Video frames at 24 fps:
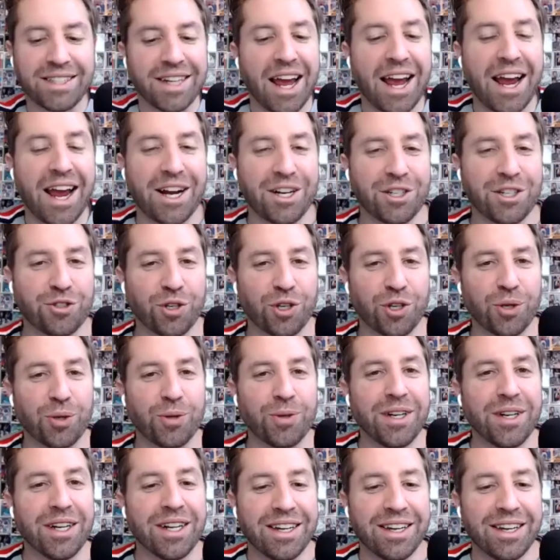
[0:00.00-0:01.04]
Andrew,
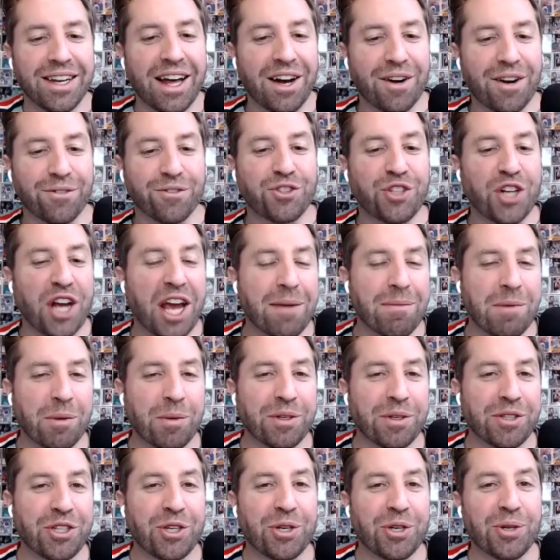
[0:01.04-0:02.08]
love jamming
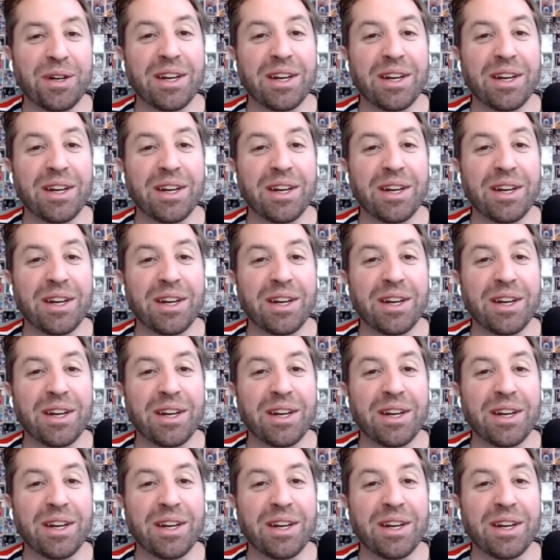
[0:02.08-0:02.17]
with you.